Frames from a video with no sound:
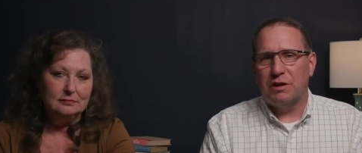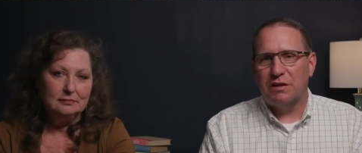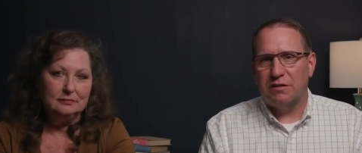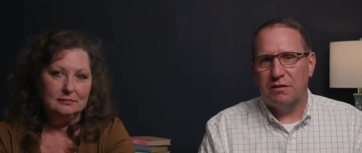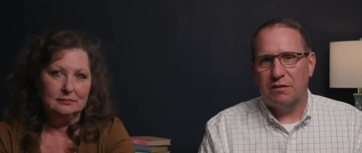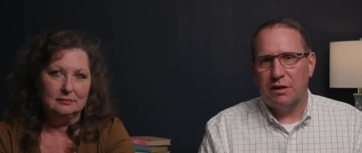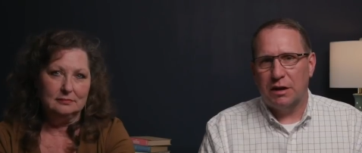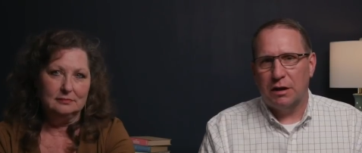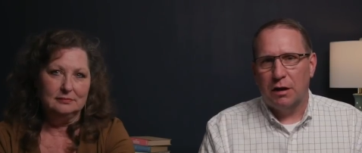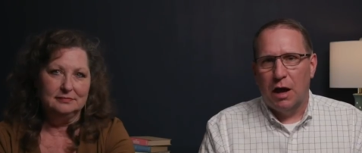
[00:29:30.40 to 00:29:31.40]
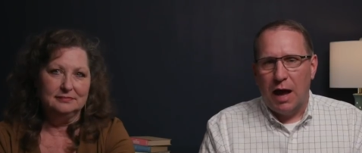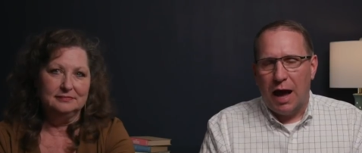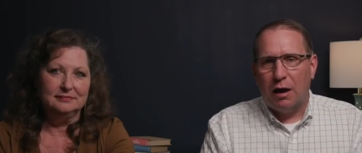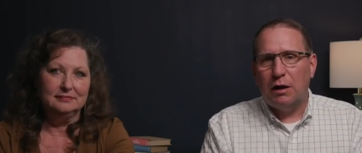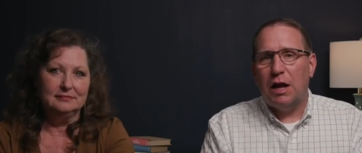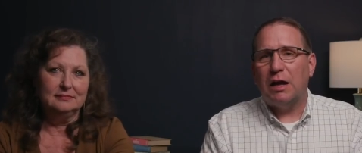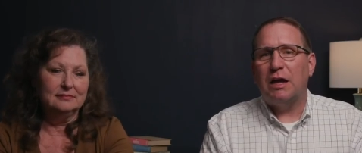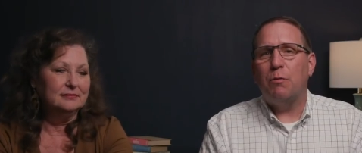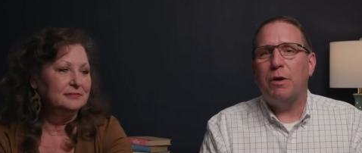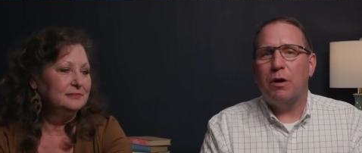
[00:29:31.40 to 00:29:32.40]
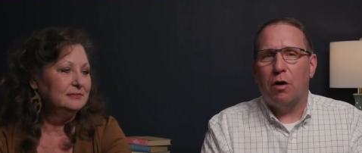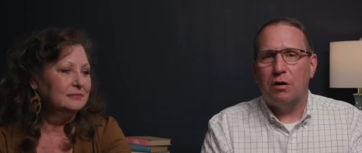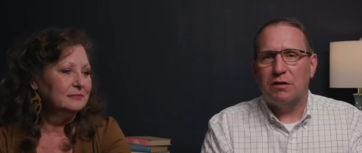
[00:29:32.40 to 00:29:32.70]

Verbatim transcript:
Speaker 1: distancing, how lucky we are